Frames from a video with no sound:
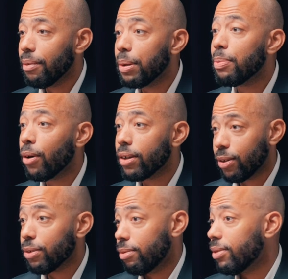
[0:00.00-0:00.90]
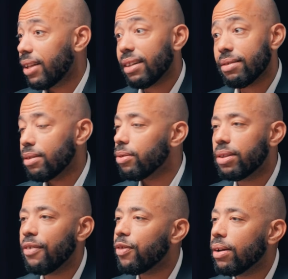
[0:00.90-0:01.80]
A bit more. So that's
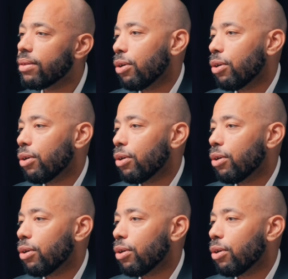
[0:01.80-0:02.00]
different.